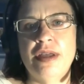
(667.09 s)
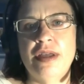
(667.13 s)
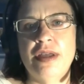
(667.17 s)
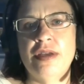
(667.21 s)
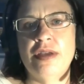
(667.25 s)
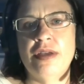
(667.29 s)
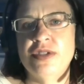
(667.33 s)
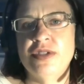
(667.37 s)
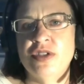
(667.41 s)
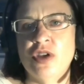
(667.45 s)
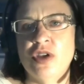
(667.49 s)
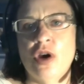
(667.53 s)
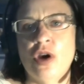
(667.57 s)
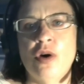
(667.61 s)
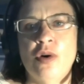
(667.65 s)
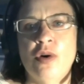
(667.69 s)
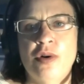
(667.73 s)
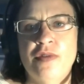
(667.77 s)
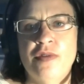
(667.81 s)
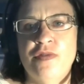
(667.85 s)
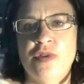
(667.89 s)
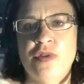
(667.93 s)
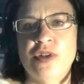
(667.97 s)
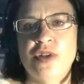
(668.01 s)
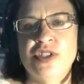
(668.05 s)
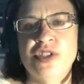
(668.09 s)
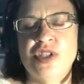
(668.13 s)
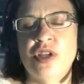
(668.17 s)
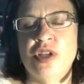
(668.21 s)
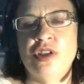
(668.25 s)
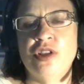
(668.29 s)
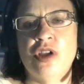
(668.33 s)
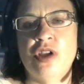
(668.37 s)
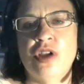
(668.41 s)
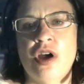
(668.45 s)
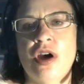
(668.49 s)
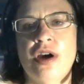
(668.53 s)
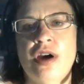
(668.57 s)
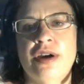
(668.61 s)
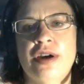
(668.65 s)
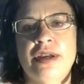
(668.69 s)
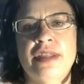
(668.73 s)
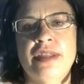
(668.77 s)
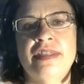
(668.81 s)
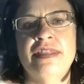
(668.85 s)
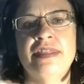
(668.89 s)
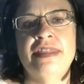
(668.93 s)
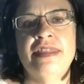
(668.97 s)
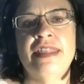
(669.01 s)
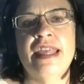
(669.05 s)
so for so long,
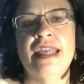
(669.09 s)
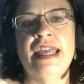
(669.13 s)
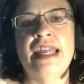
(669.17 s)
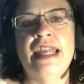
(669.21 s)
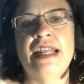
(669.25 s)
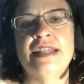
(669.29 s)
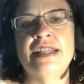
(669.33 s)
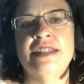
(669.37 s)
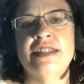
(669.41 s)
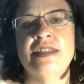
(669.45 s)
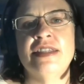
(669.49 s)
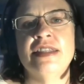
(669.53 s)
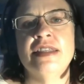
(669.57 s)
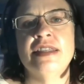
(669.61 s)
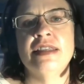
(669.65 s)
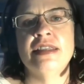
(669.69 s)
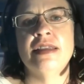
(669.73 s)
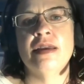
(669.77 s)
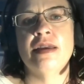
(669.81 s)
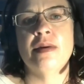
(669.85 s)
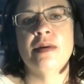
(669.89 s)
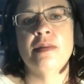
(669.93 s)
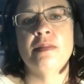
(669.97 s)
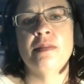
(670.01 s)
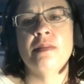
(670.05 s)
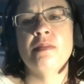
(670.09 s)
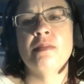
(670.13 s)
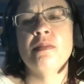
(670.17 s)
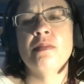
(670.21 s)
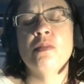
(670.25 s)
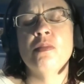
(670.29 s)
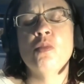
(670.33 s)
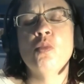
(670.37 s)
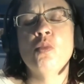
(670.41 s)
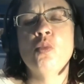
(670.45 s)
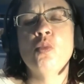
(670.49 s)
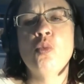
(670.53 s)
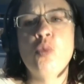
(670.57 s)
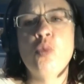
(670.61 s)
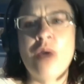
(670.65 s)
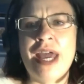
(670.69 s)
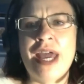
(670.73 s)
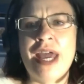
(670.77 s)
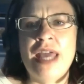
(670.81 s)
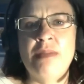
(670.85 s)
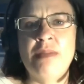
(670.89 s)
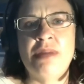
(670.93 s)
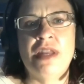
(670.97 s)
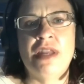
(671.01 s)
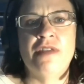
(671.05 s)
it is
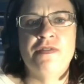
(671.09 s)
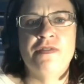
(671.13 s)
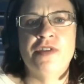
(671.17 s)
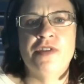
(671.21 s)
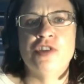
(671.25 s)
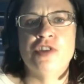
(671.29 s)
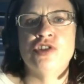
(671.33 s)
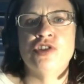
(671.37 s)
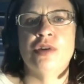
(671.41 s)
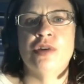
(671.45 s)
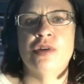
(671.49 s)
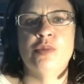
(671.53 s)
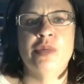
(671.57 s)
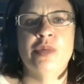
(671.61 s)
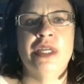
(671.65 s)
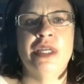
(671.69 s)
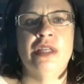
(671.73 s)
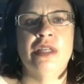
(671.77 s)
way beneficial.